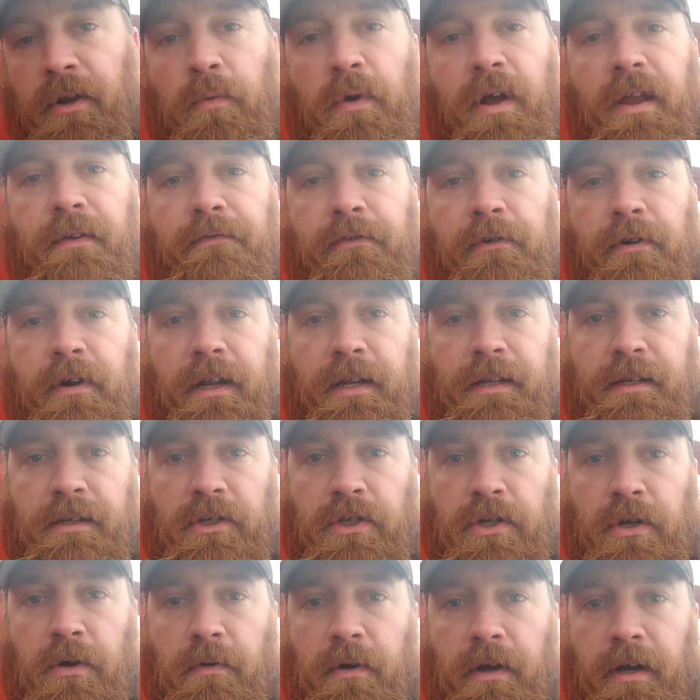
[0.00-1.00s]
to wait for it to
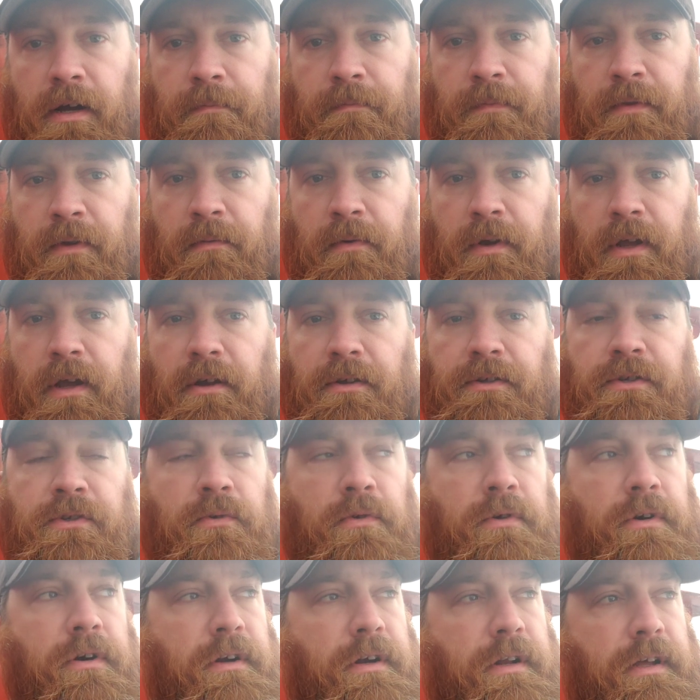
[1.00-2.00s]
show up. Then we also
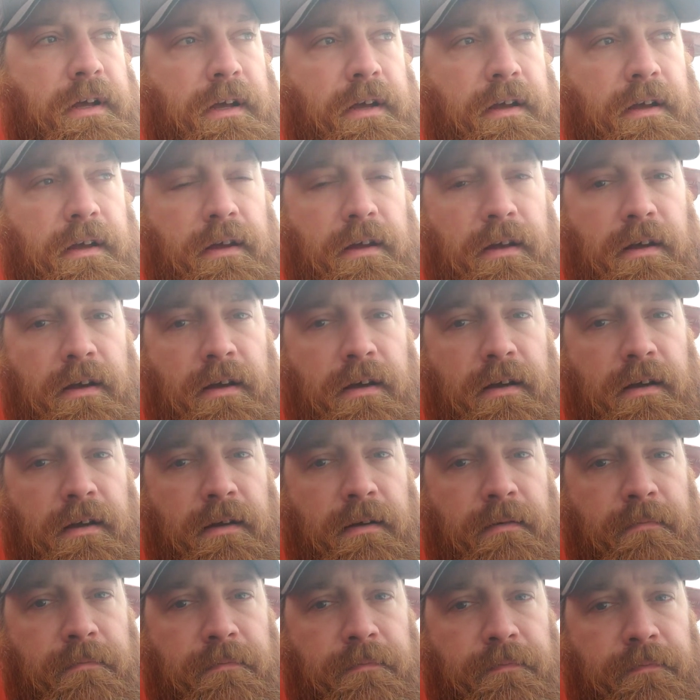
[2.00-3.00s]
ordered a
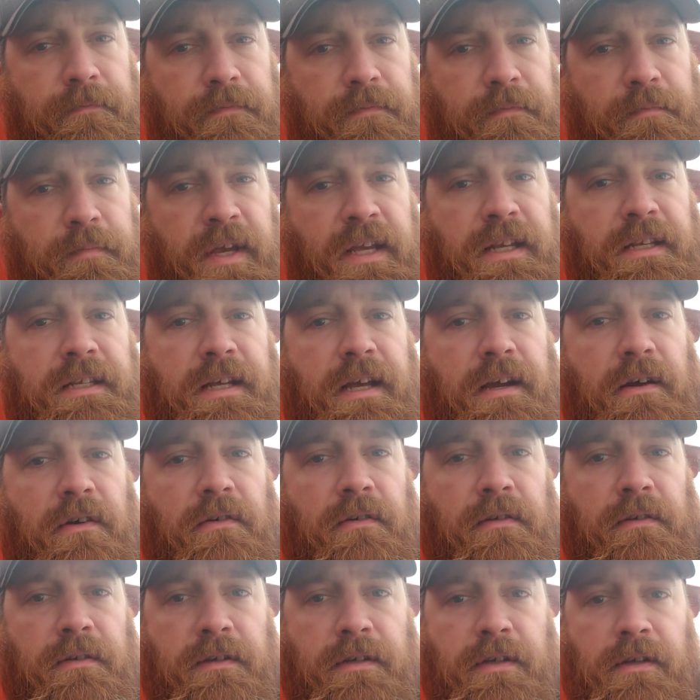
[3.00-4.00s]

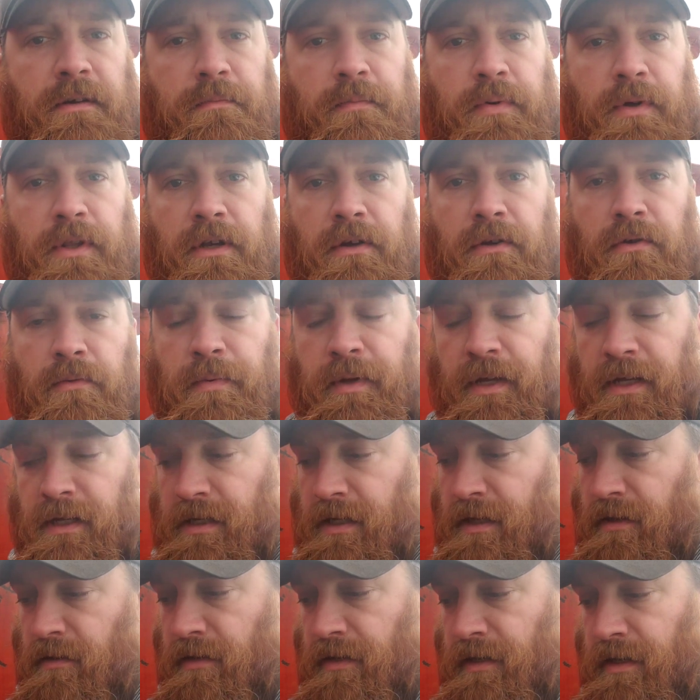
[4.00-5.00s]
pigtail to put the new
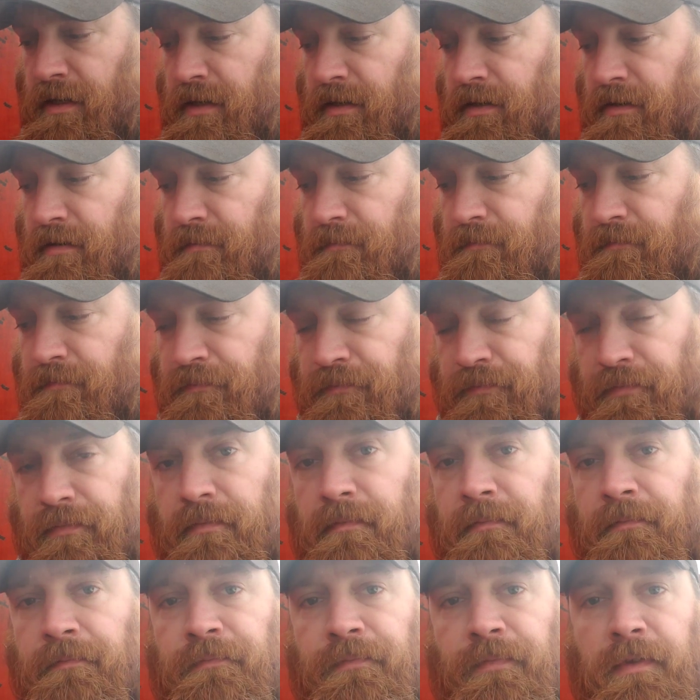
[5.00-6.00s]
pigtail in it.
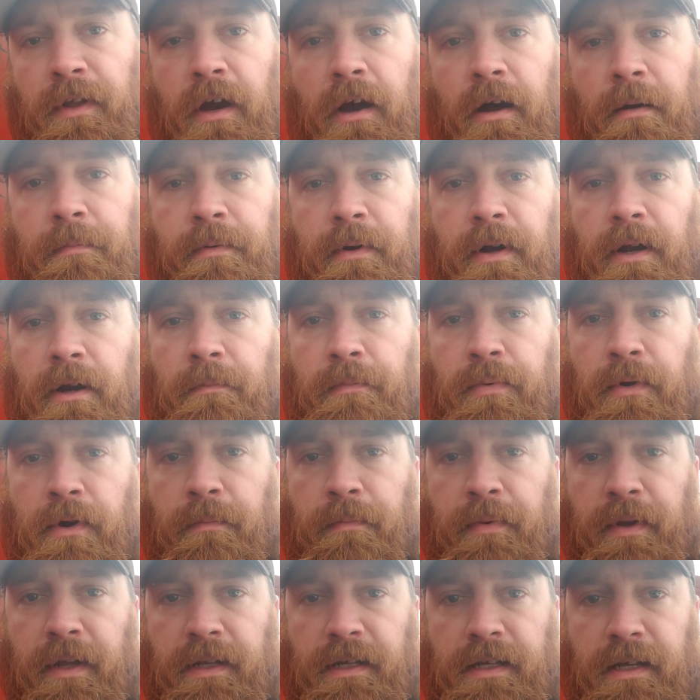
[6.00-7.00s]
Operator put a
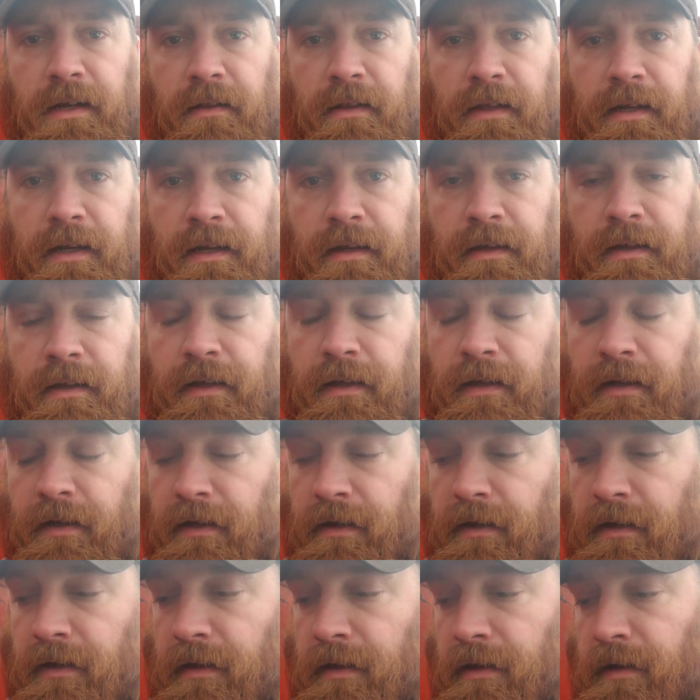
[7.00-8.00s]
pigtail in it,
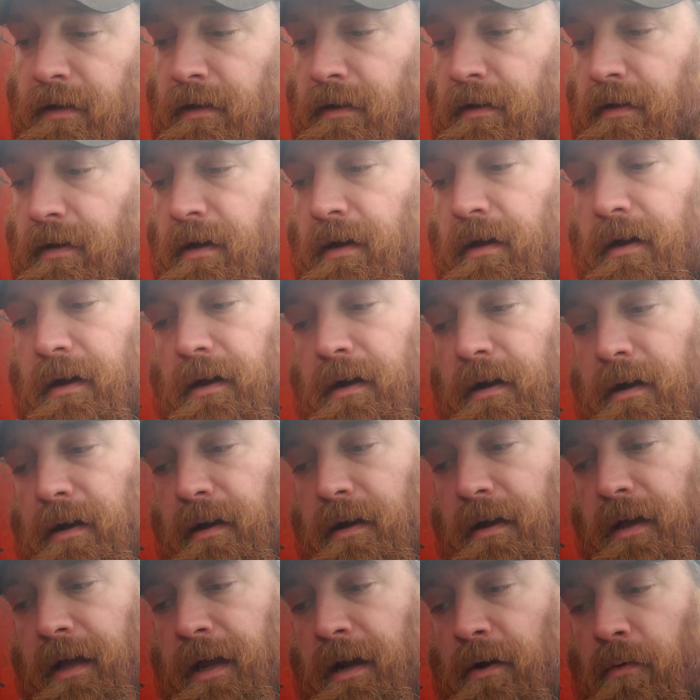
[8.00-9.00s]

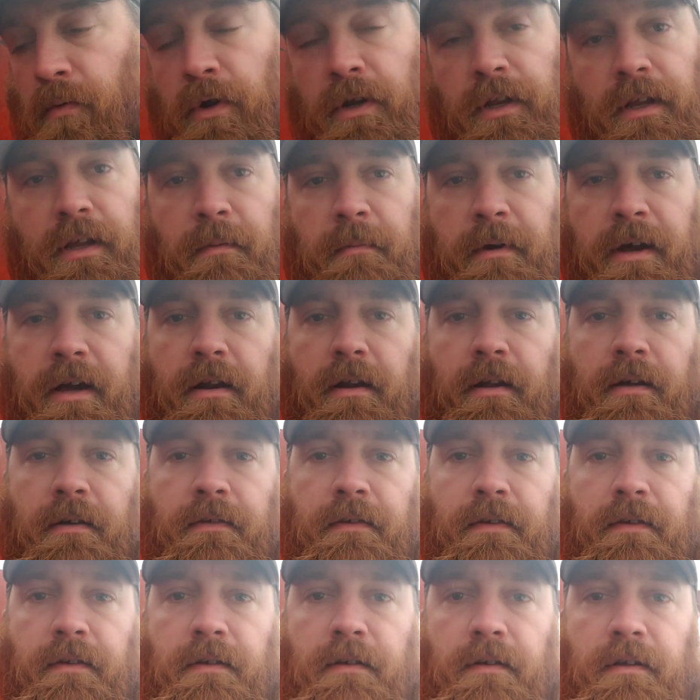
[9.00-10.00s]
and it wouldn't come out of
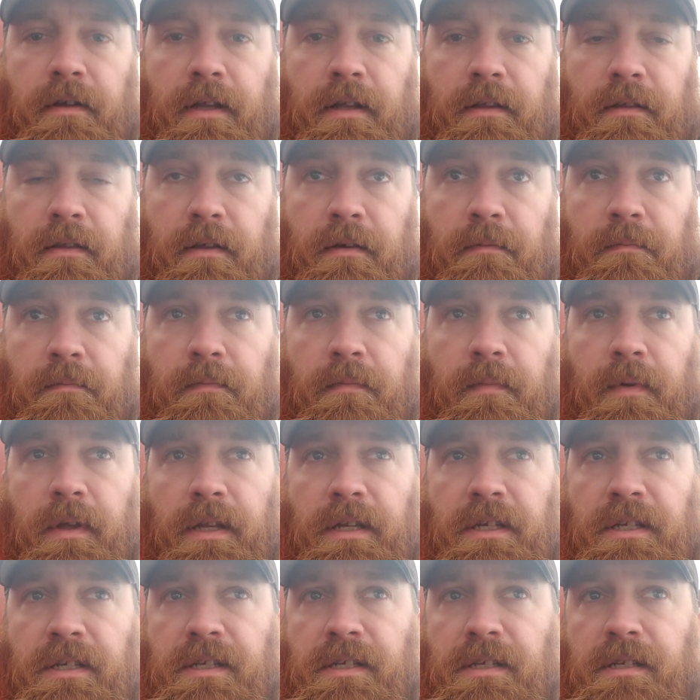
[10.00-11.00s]
it. It
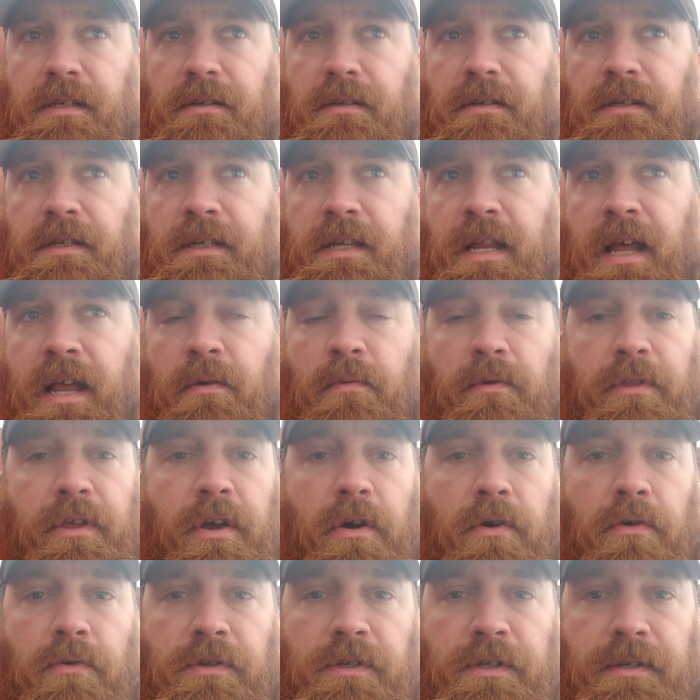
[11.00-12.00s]
just stayed with
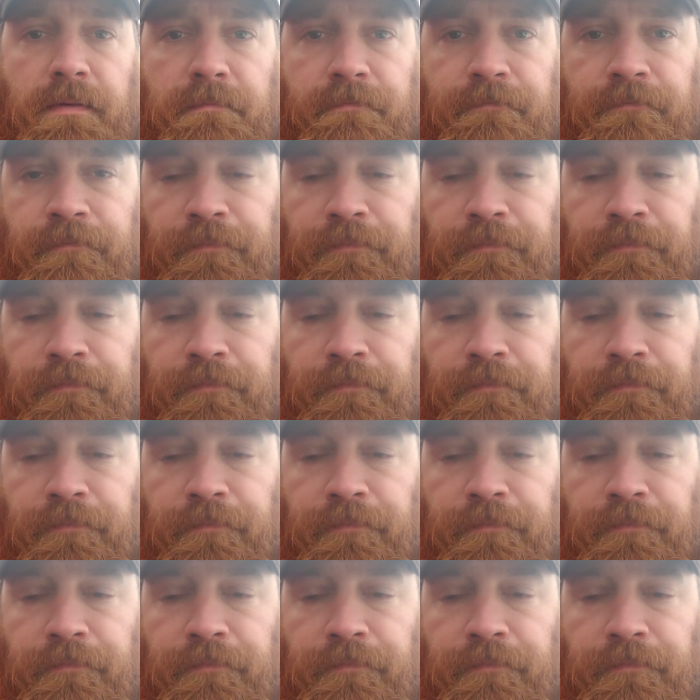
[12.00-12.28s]
codes,